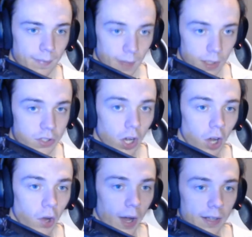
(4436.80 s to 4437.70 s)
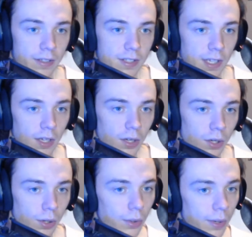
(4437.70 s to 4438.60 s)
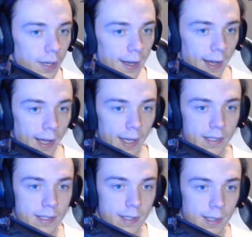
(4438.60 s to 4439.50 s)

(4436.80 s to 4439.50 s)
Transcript: So I'll see you guys